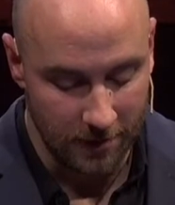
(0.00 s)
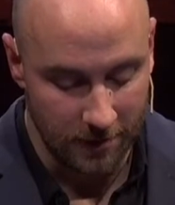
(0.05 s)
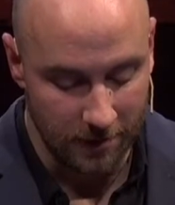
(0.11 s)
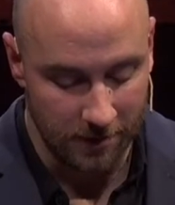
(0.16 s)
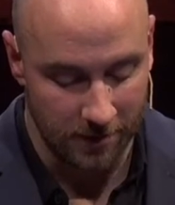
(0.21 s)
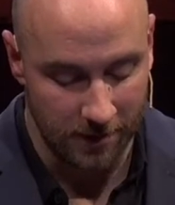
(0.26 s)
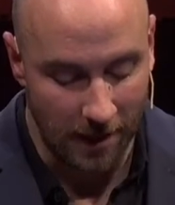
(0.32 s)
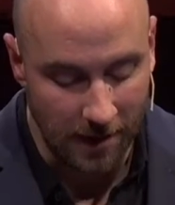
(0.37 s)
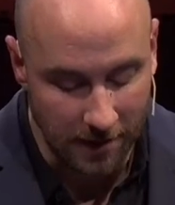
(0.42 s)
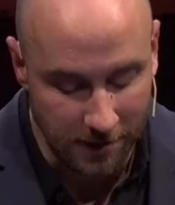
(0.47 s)

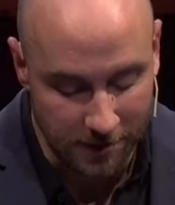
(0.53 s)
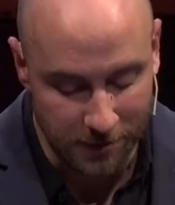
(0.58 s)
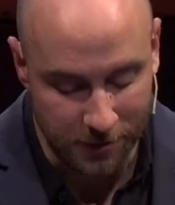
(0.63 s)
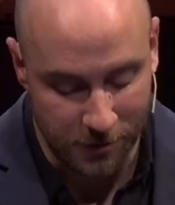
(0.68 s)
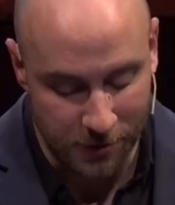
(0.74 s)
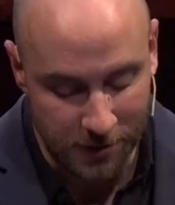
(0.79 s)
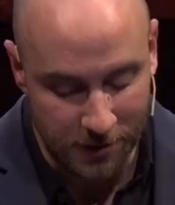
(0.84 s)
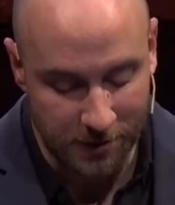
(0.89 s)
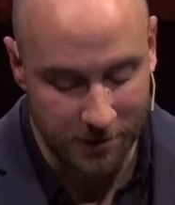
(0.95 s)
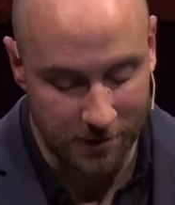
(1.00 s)
Silence is
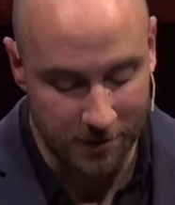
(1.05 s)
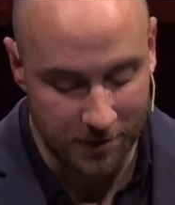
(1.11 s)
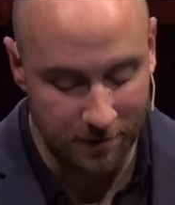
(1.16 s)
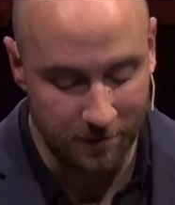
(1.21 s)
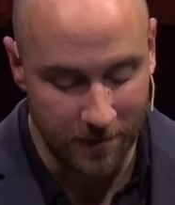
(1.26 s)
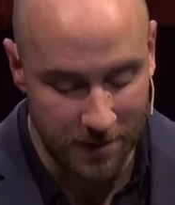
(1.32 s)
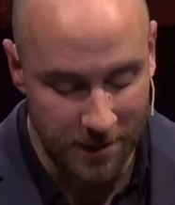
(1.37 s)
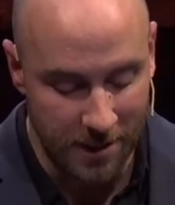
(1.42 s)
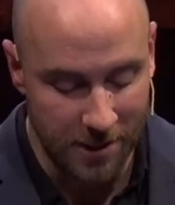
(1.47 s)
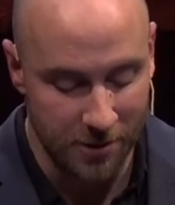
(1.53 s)
Jesus'
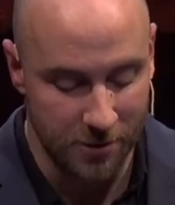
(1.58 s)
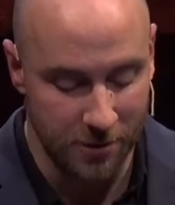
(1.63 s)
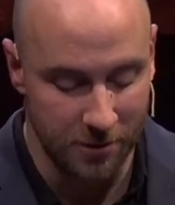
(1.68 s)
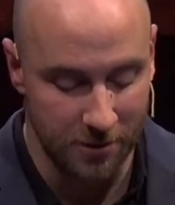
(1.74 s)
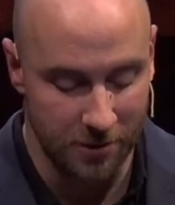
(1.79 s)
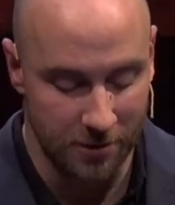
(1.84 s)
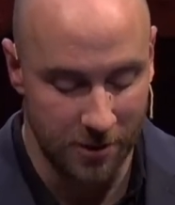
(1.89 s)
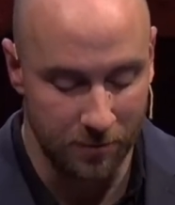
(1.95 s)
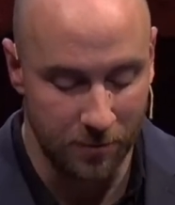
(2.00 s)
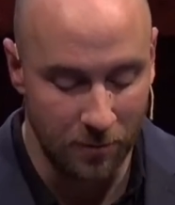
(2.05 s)

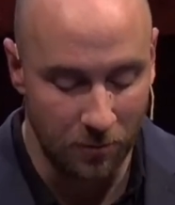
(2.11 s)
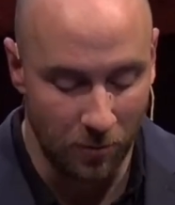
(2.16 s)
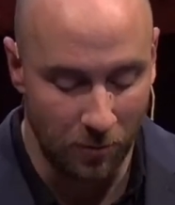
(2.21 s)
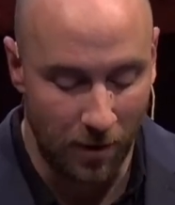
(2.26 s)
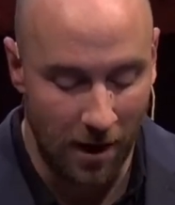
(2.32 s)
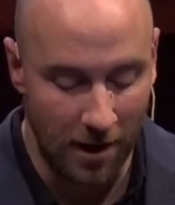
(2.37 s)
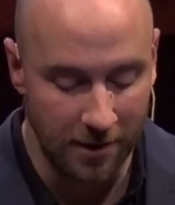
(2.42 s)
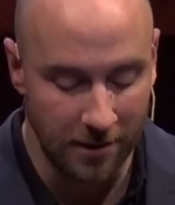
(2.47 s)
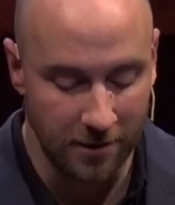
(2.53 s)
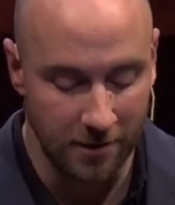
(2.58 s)
invitation to be
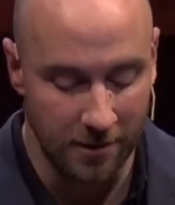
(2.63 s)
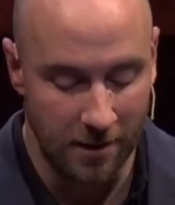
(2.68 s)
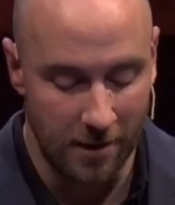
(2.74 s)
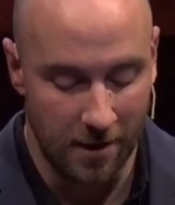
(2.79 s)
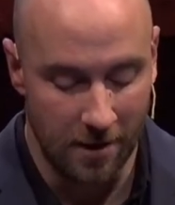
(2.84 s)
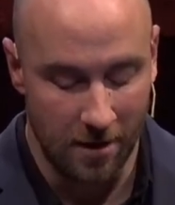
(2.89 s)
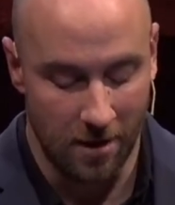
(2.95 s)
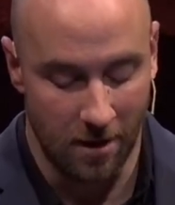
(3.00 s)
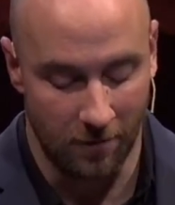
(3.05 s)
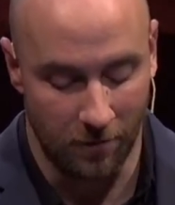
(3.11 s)
reminded
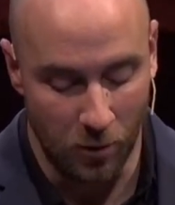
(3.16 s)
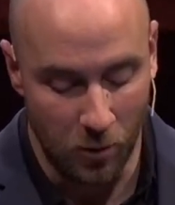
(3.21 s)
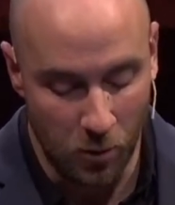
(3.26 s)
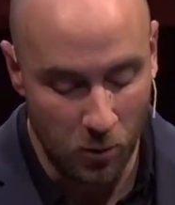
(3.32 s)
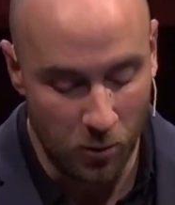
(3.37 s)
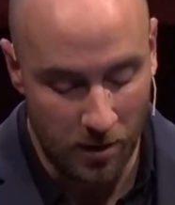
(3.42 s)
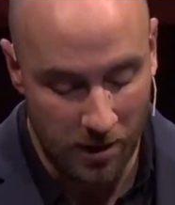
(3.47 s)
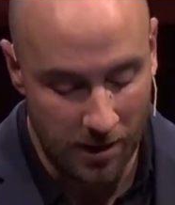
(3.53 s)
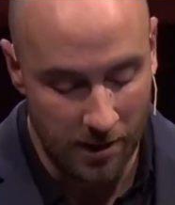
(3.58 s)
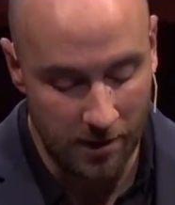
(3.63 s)
of
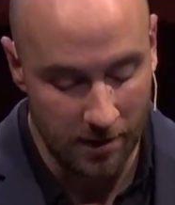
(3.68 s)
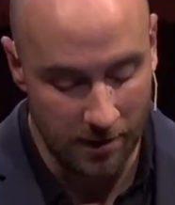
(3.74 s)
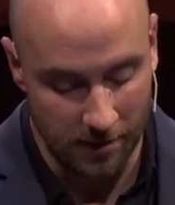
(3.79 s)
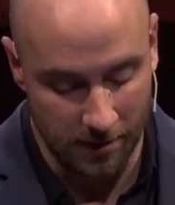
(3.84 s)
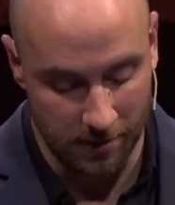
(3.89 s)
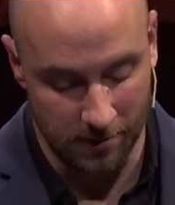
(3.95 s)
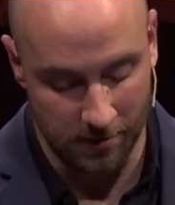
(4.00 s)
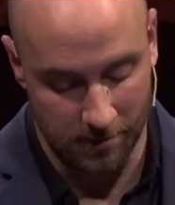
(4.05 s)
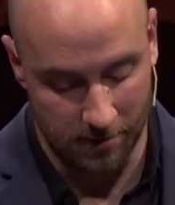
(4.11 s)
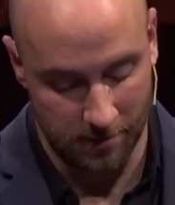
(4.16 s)
who he
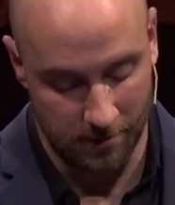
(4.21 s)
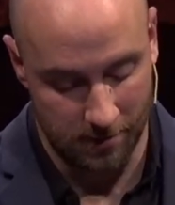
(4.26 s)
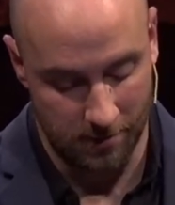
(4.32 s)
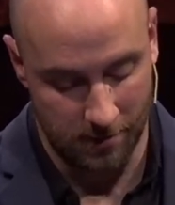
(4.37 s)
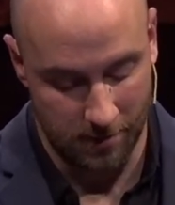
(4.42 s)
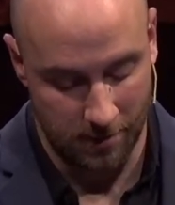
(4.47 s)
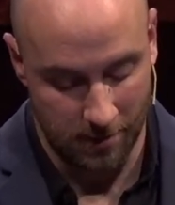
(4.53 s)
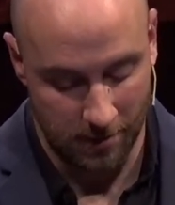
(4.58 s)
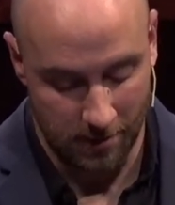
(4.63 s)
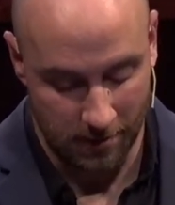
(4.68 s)
is,
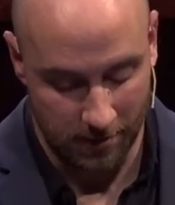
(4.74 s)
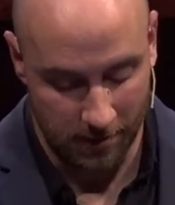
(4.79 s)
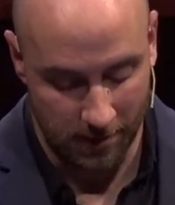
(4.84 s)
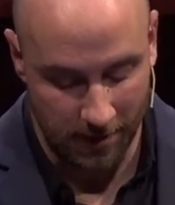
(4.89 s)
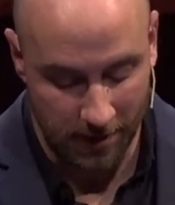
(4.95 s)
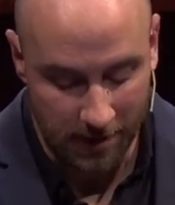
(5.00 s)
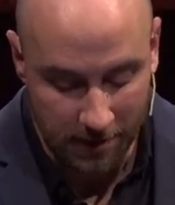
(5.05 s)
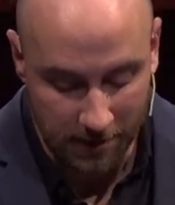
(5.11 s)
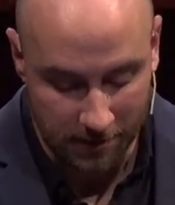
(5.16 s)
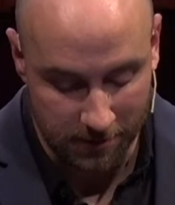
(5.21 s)
that
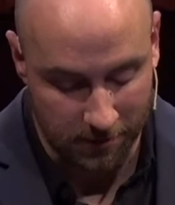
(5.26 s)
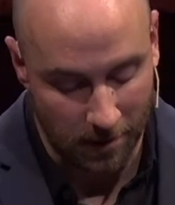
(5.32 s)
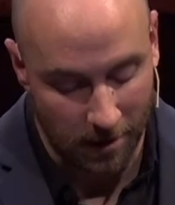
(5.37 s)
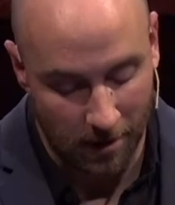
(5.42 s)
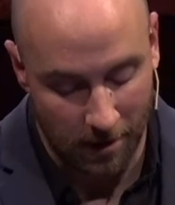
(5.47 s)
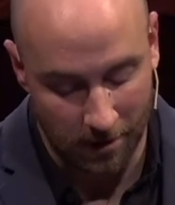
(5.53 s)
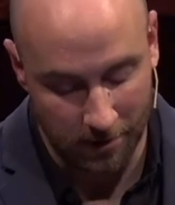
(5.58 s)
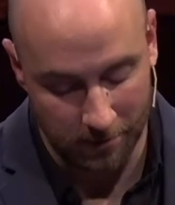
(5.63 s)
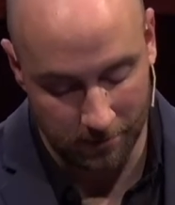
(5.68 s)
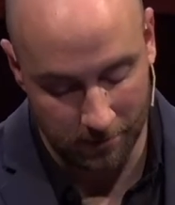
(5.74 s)
he is
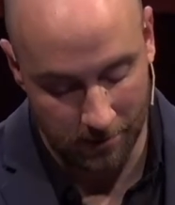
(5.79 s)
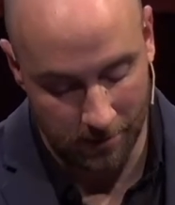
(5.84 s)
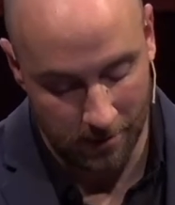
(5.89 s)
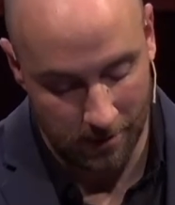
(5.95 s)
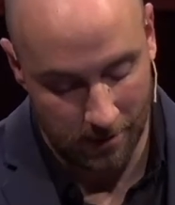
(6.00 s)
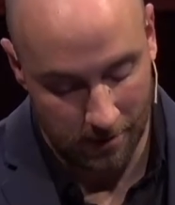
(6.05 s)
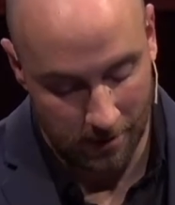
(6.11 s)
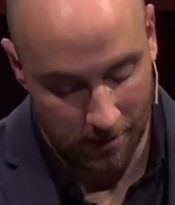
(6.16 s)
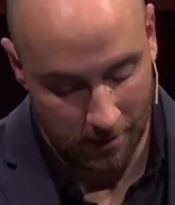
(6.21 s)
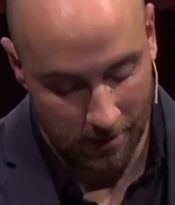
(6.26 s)
God,
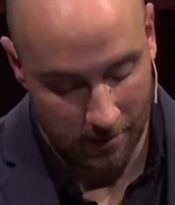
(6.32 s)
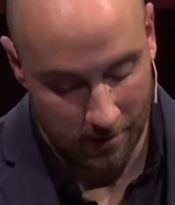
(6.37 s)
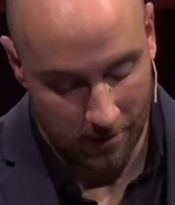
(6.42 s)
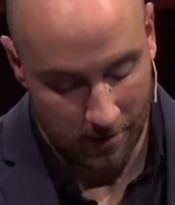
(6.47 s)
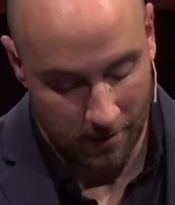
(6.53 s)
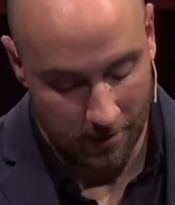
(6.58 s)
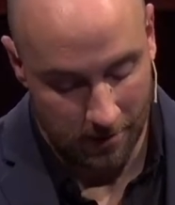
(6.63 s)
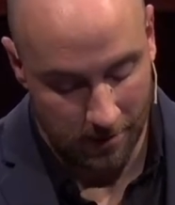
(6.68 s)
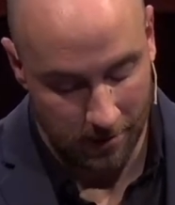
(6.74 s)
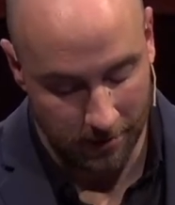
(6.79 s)

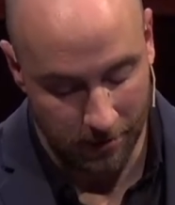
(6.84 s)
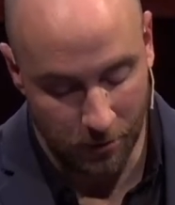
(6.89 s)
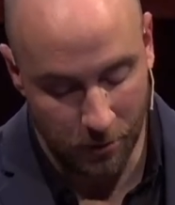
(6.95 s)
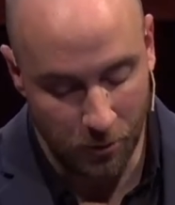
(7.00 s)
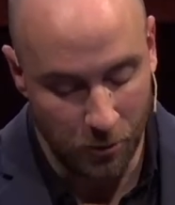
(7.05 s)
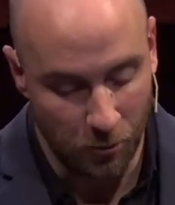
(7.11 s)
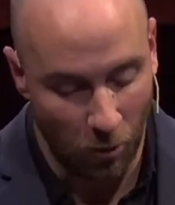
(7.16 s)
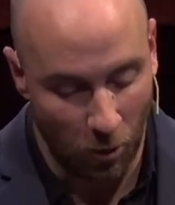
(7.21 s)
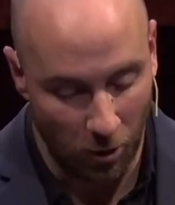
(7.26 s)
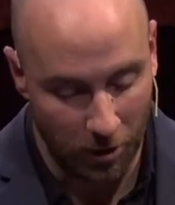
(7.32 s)
and who
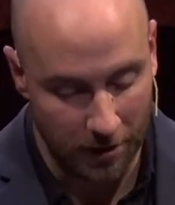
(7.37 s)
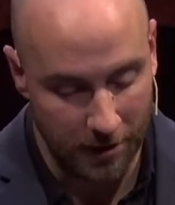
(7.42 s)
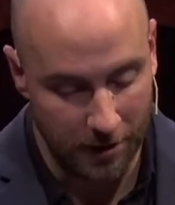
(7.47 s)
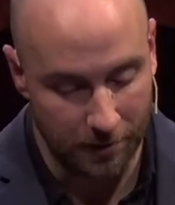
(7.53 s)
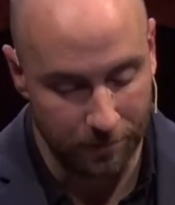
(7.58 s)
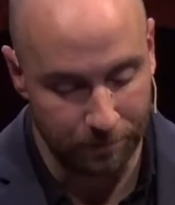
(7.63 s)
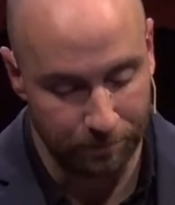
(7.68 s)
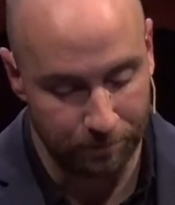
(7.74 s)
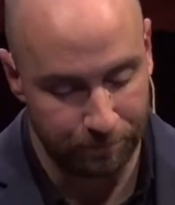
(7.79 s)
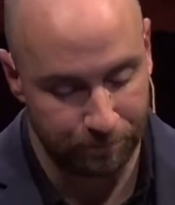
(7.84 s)
you are to him.